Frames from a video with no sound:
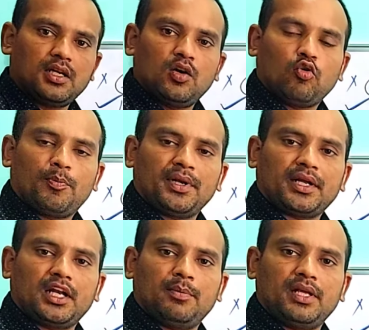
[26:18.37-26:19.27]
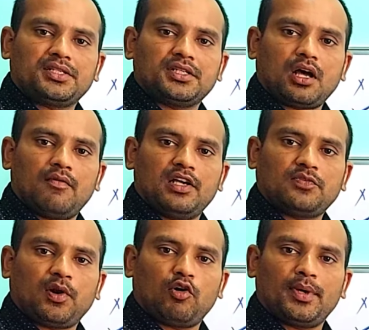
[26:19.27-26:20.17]
Open curly brace is always
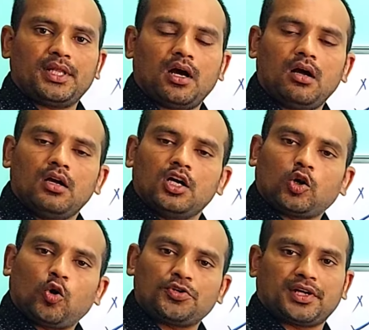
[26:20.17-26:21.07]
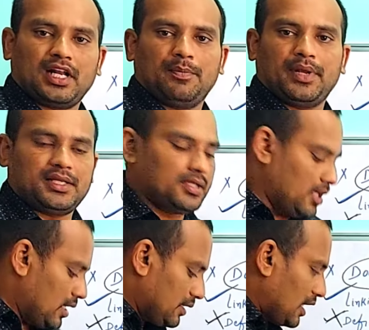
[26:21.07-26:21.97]
followed by the closed curly brace.
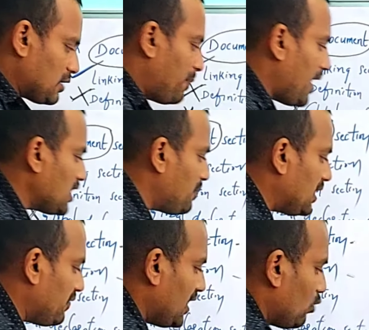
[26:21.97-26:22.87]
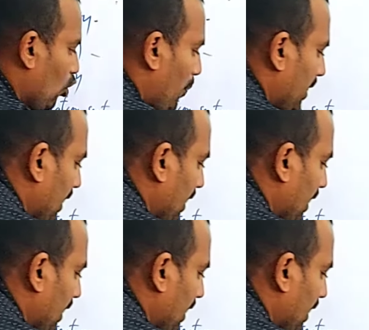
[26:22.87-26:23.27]
The space between open